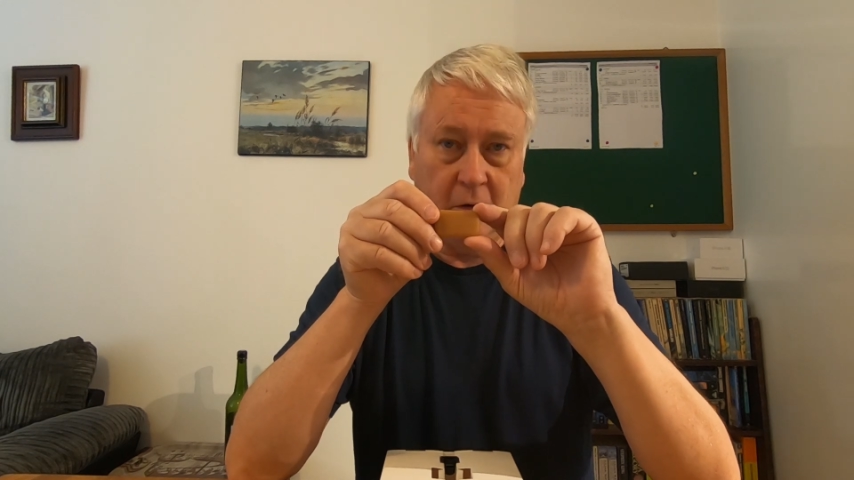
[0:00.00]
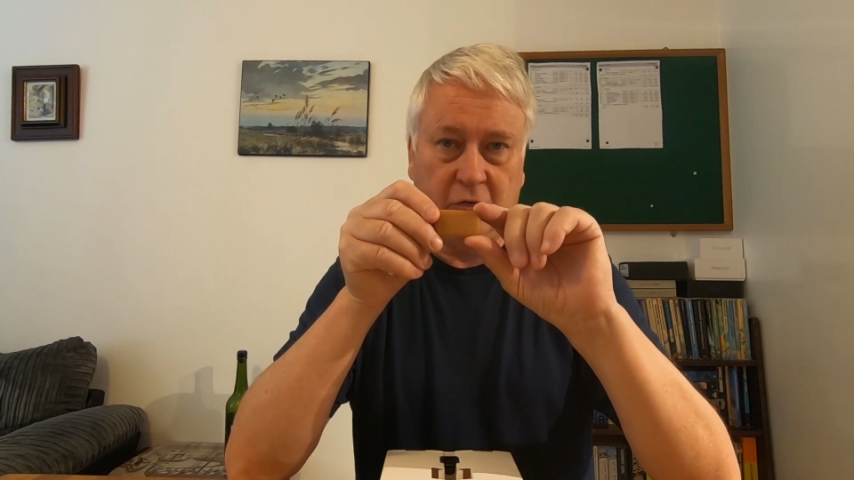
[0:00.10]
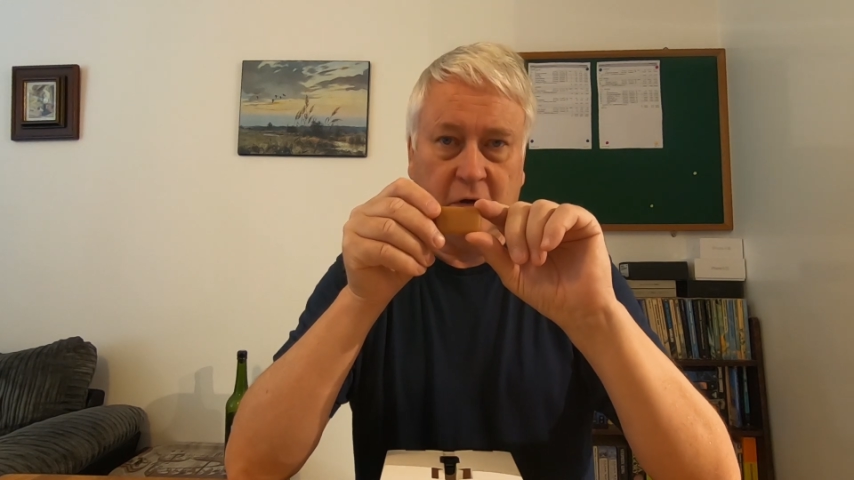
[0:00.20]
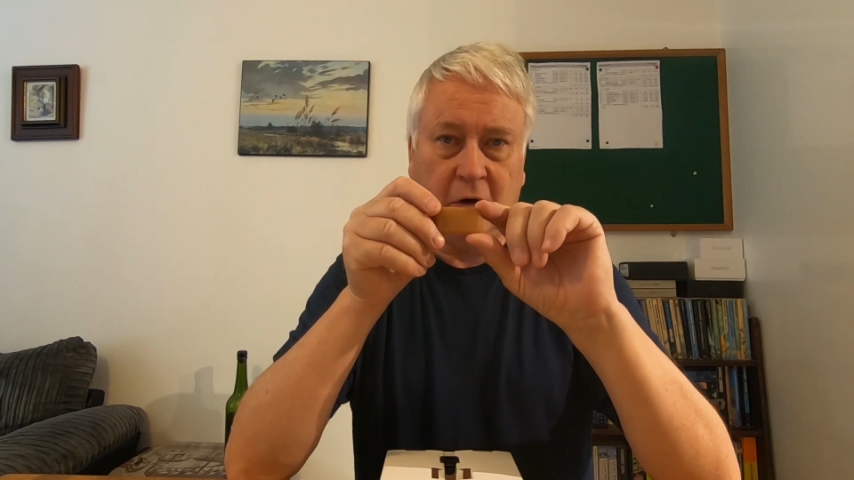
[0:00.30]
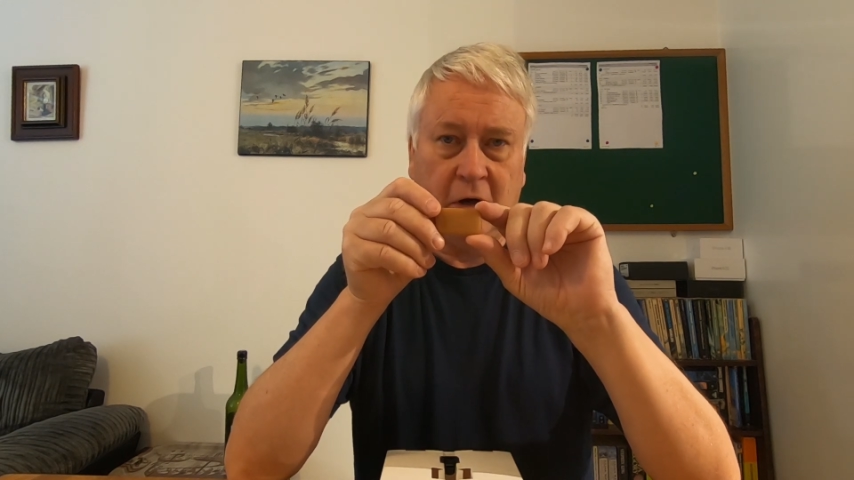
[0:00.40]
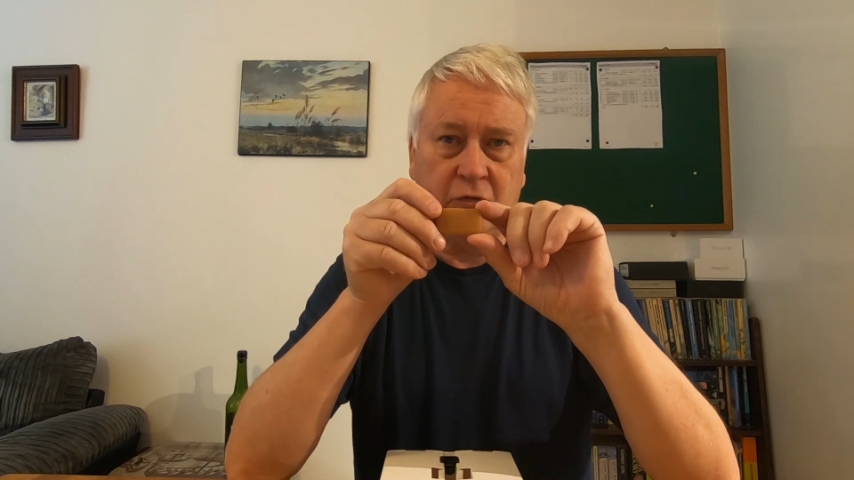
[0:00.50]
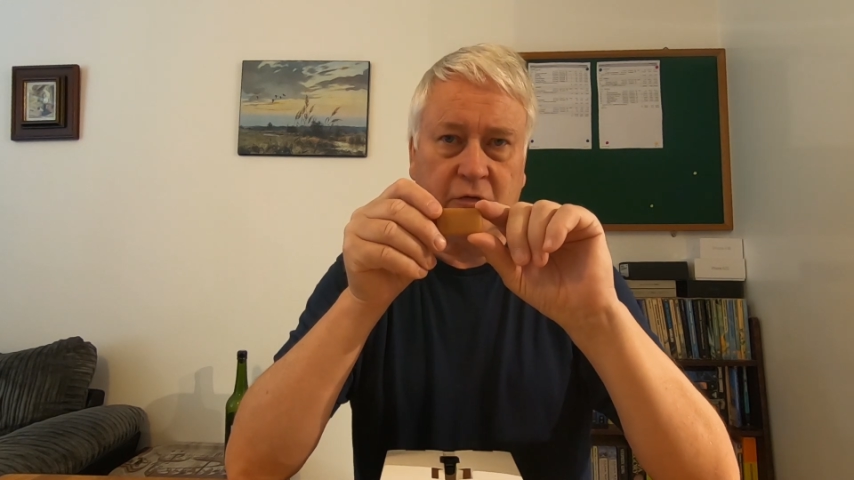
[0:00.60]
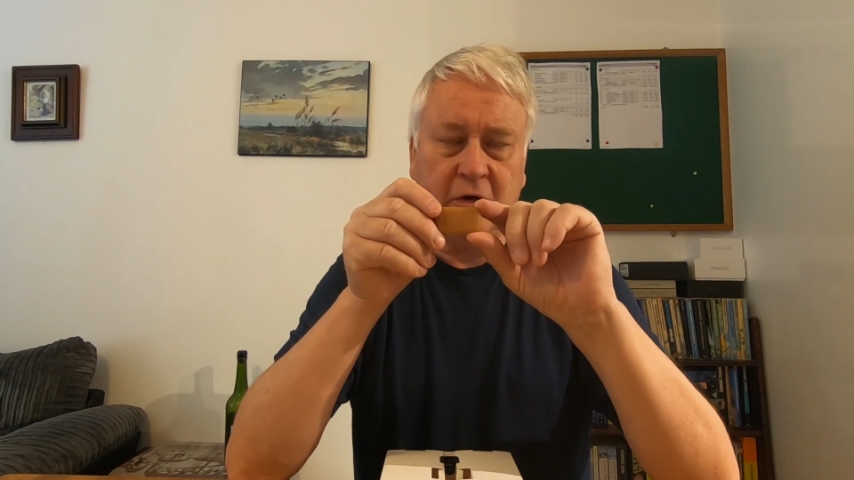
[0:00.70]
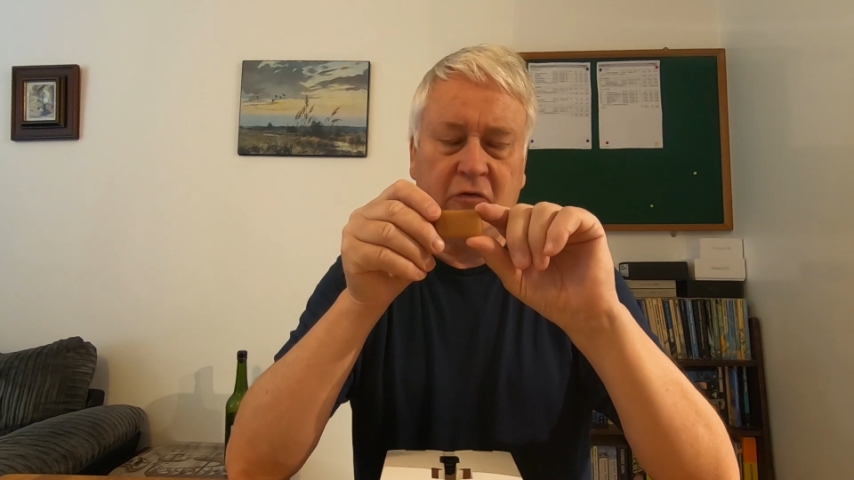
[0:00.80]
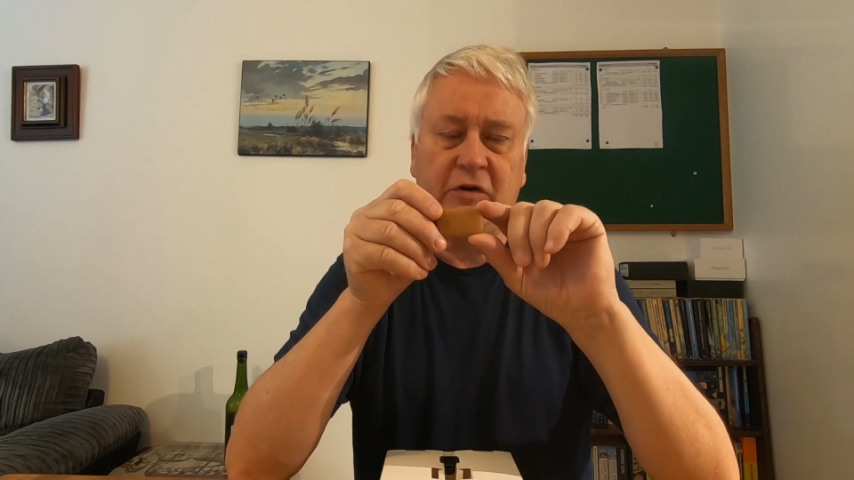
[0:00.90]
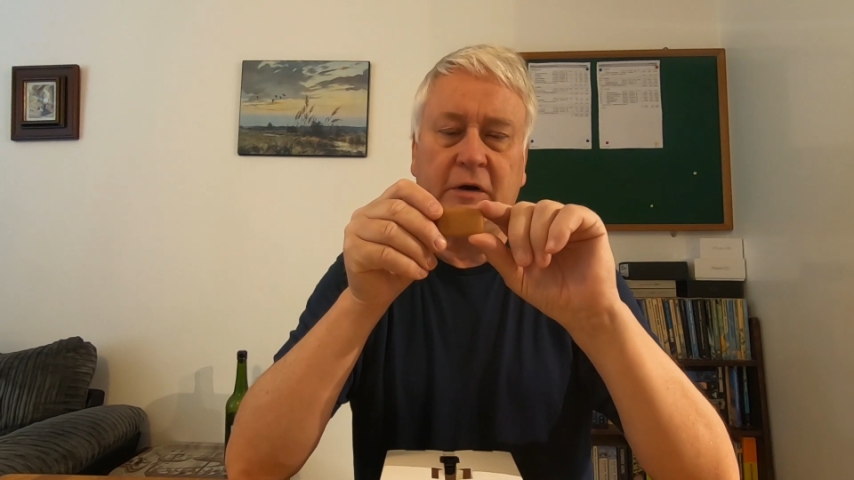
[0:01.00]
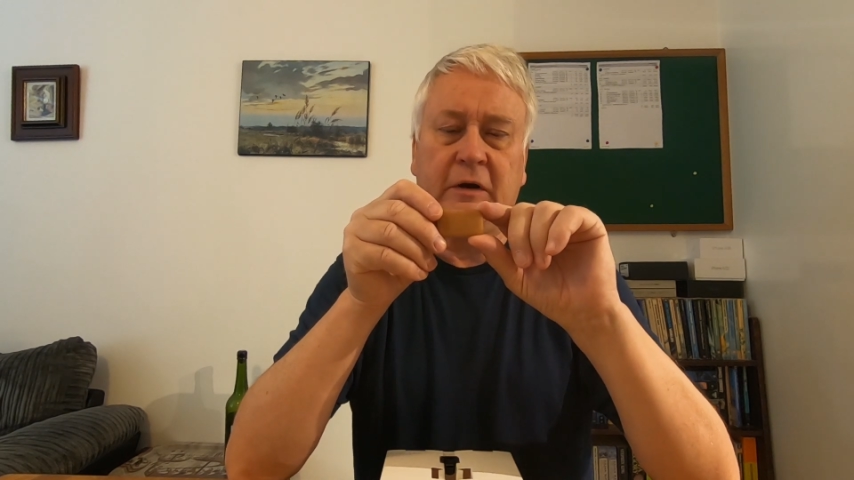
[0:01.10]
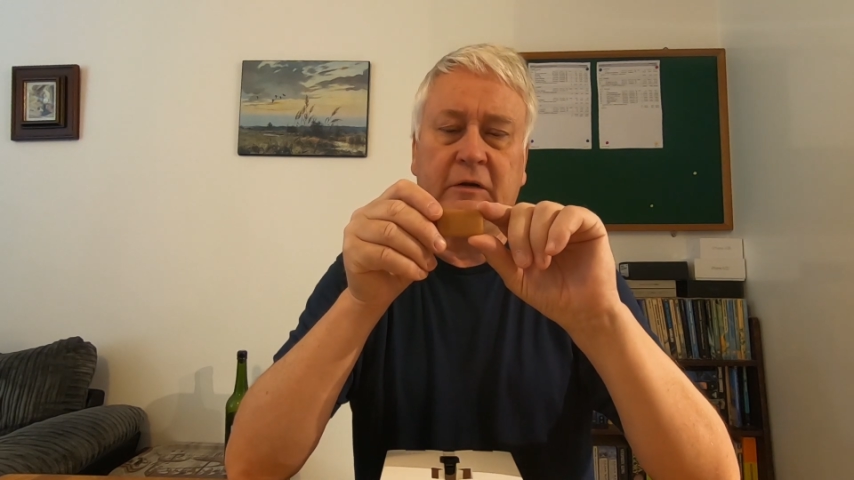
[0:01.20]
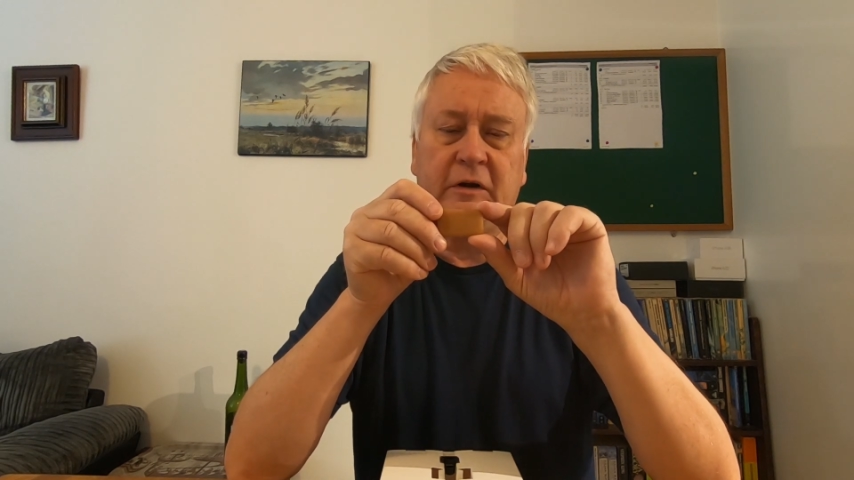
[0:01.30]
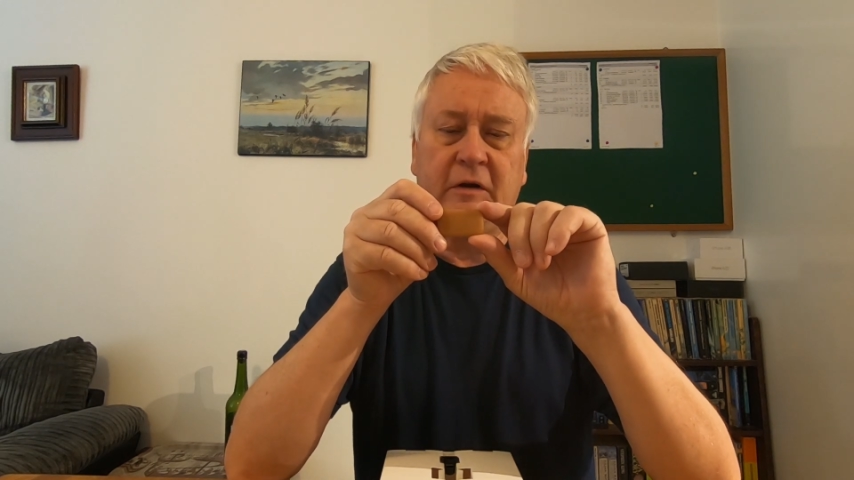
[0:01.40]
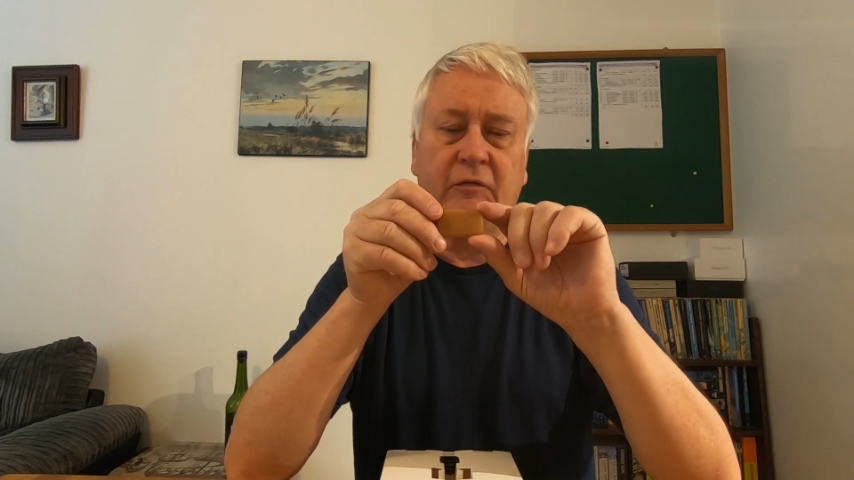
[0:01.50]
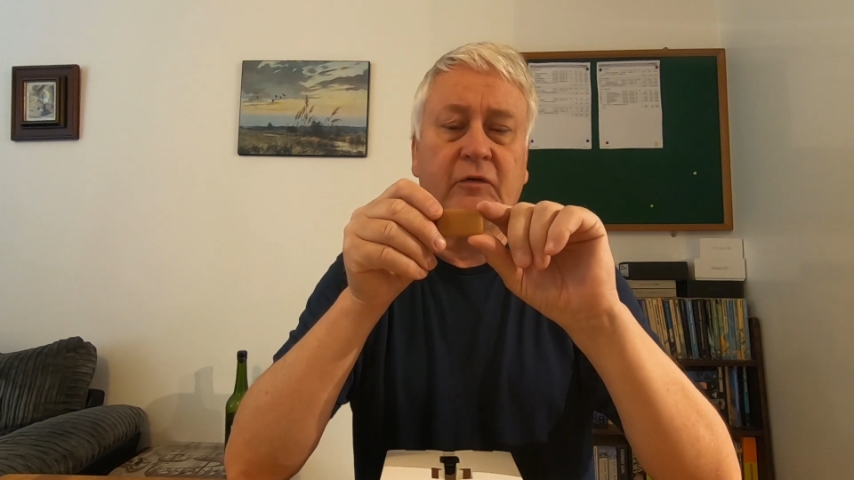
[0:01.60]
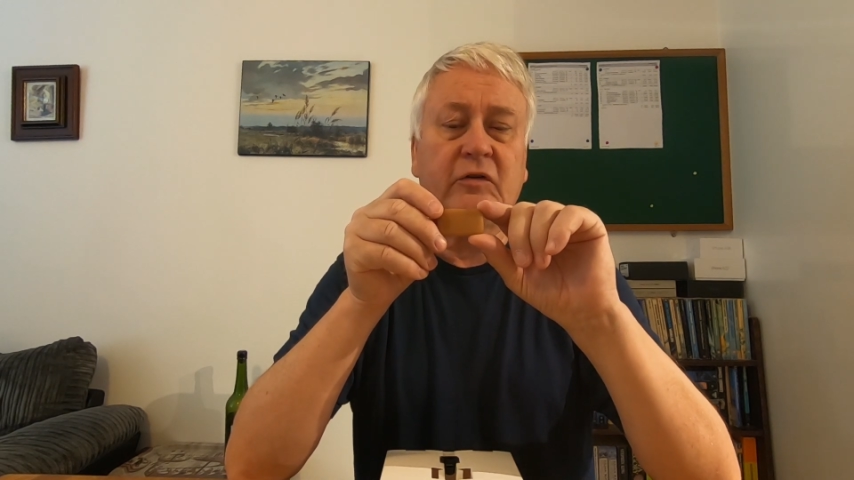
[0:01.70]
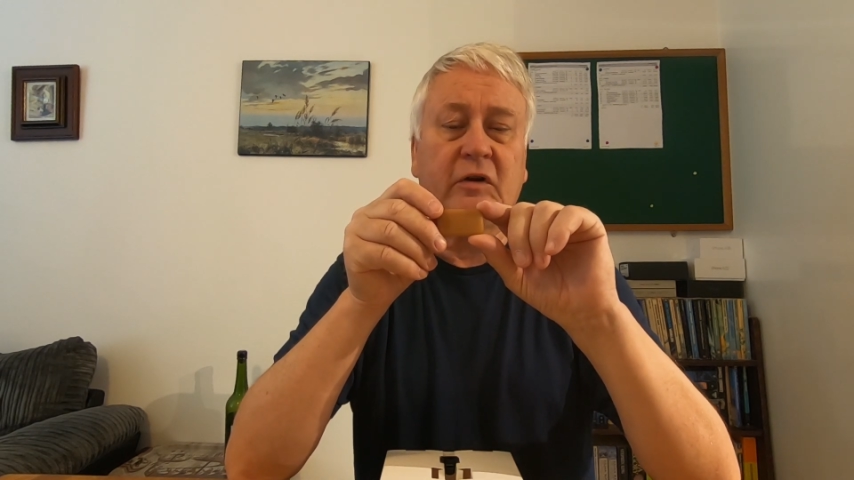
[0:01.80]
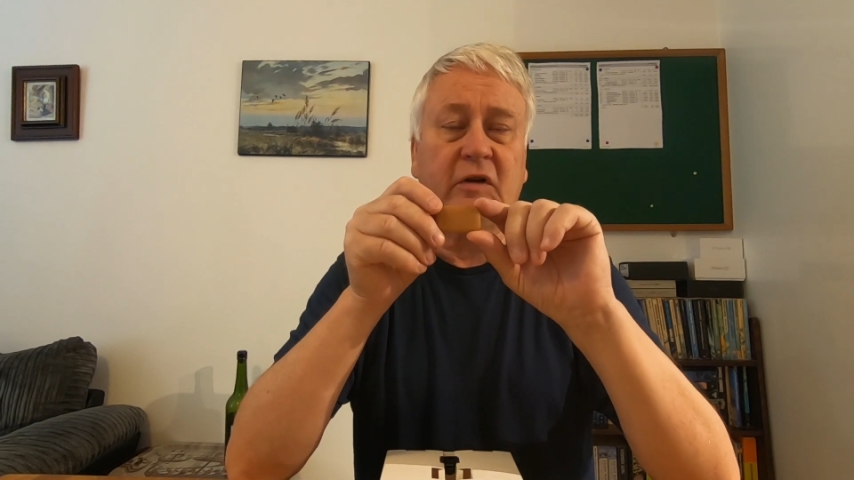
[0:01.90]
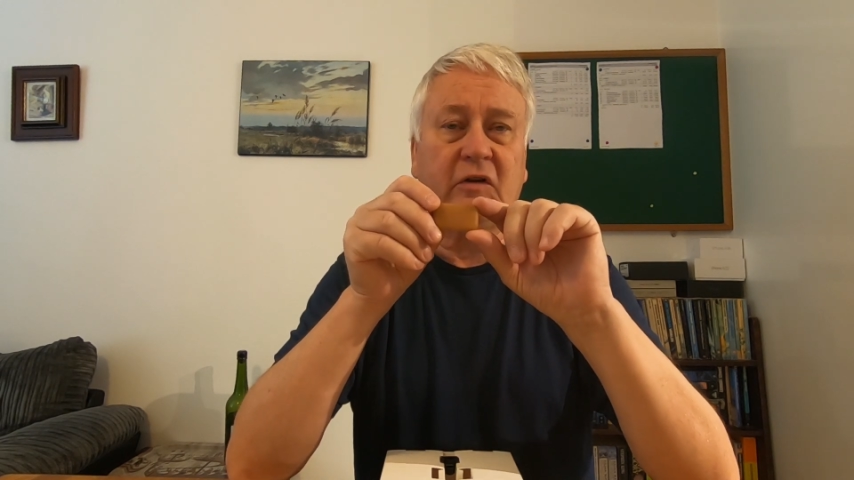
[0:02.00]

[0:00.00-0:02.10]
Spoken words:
So I'll try and show you the differences